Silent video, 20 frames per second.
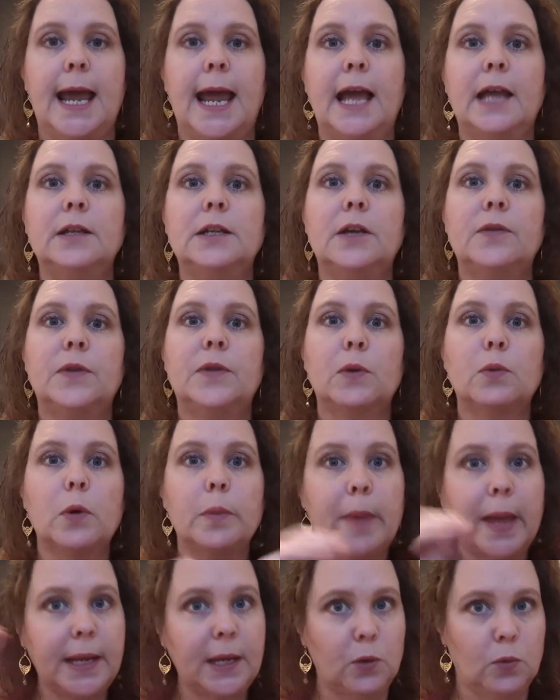And there were
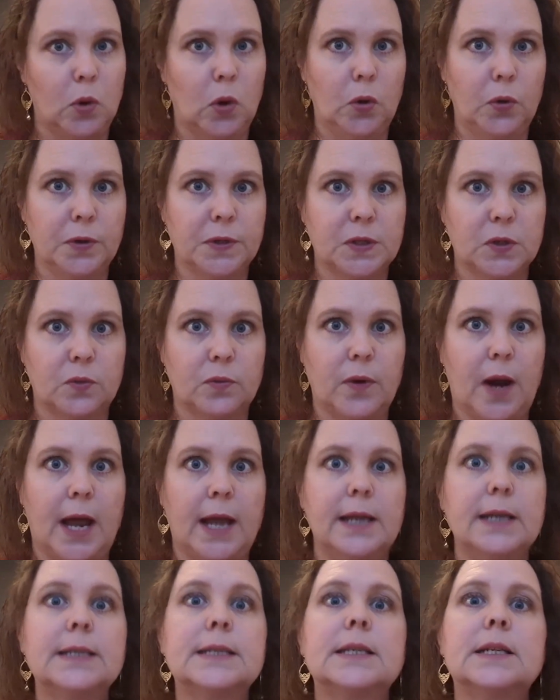many roles,
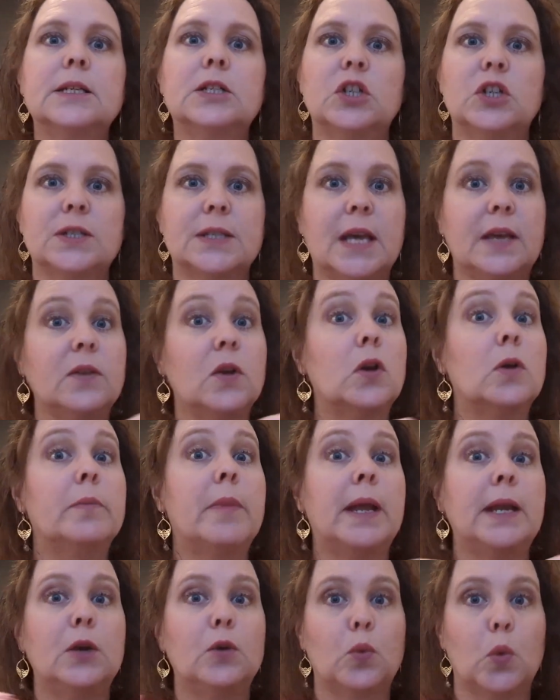right? Just like there are
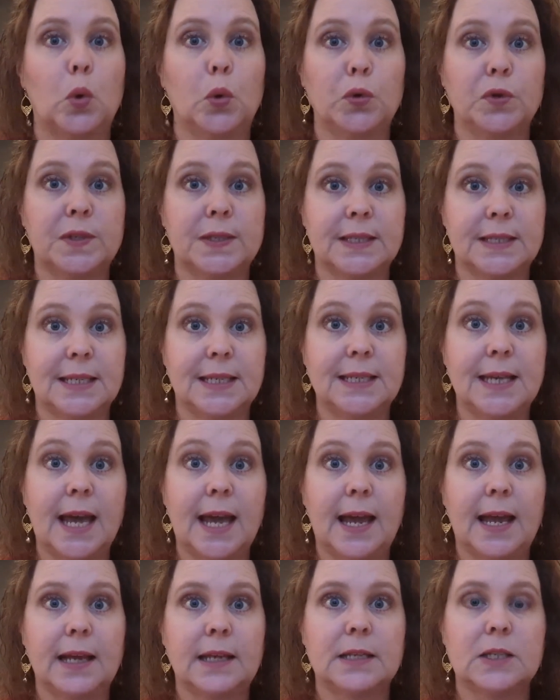many roles
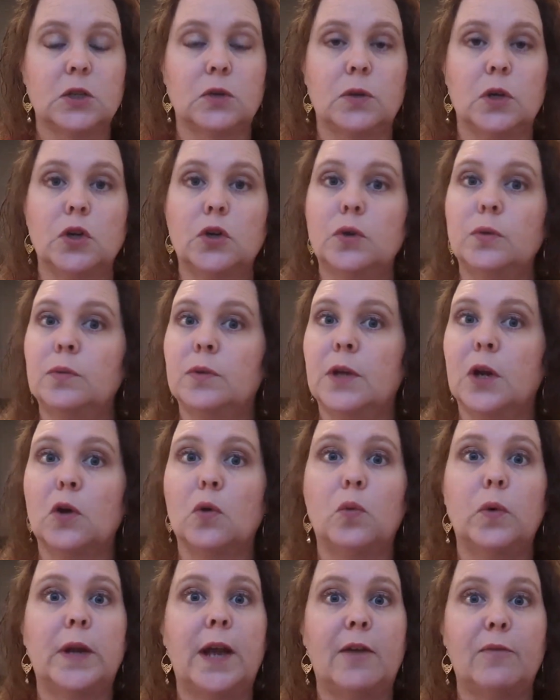today. So there
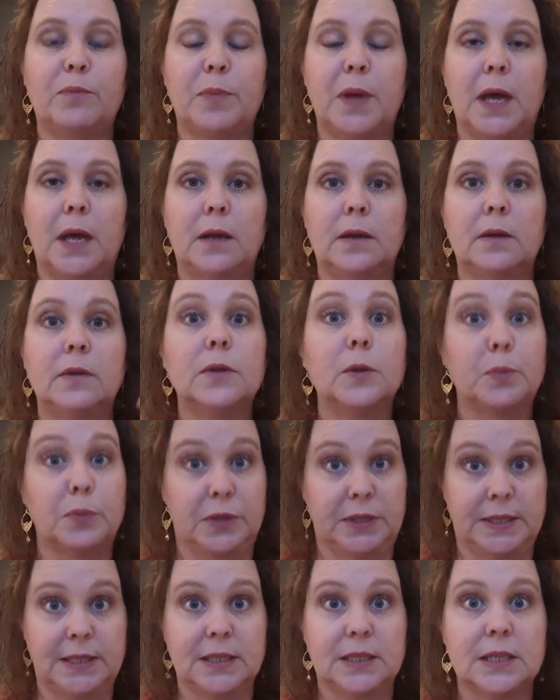would have been the
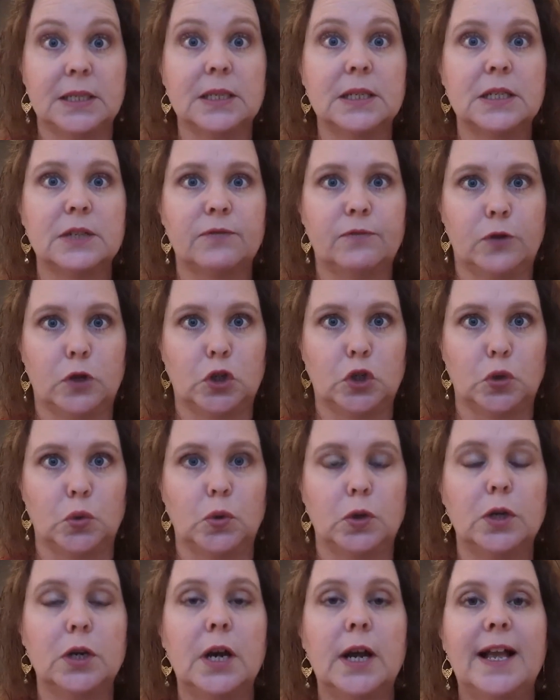priestesses, for
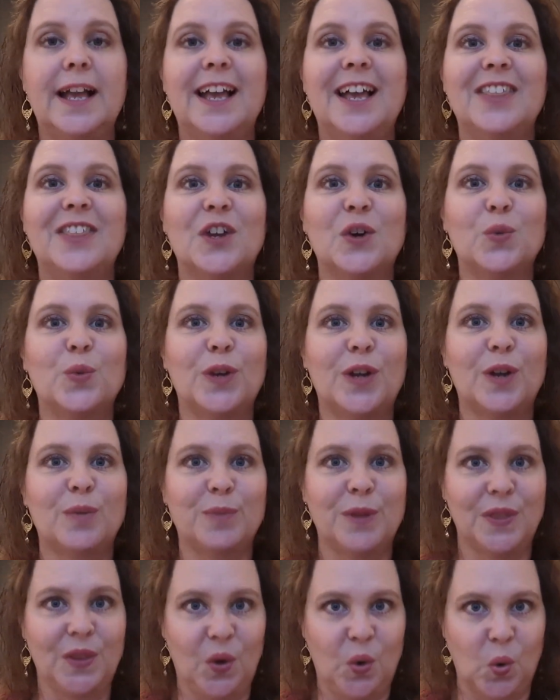sure. There would have
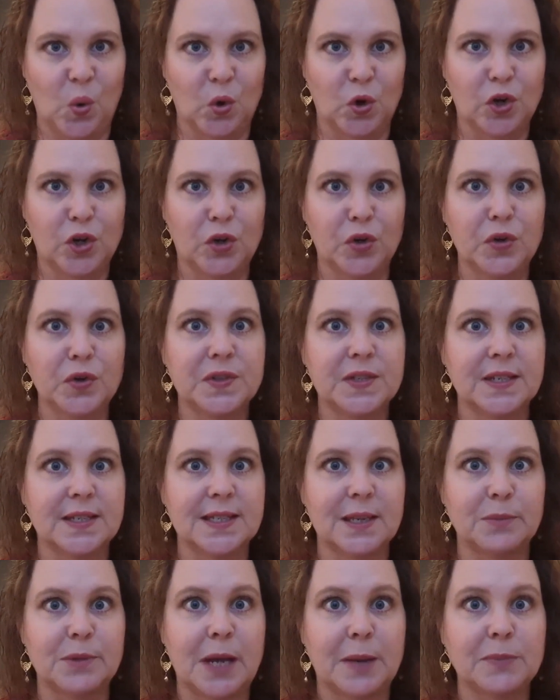been the oracles, and
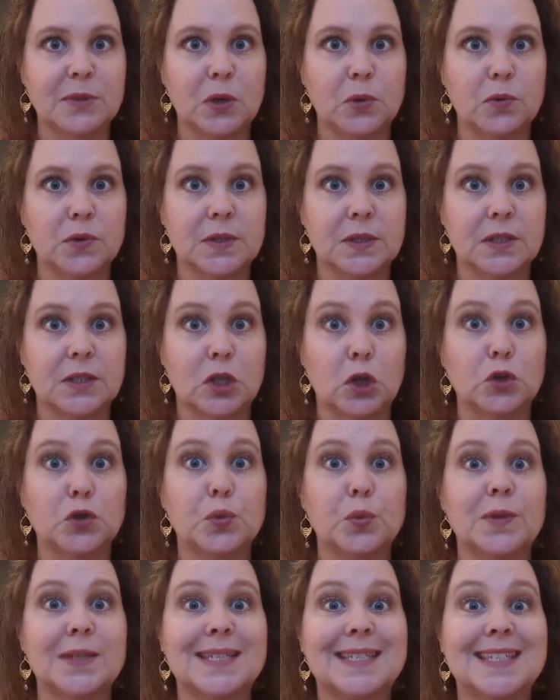sometimes those
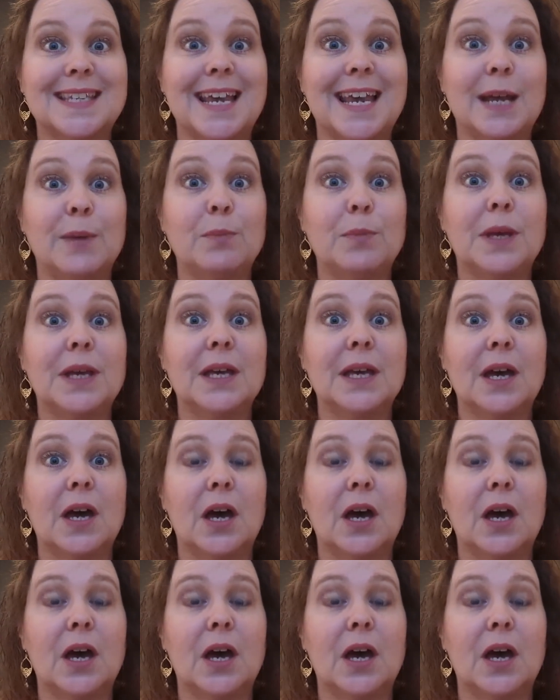were the same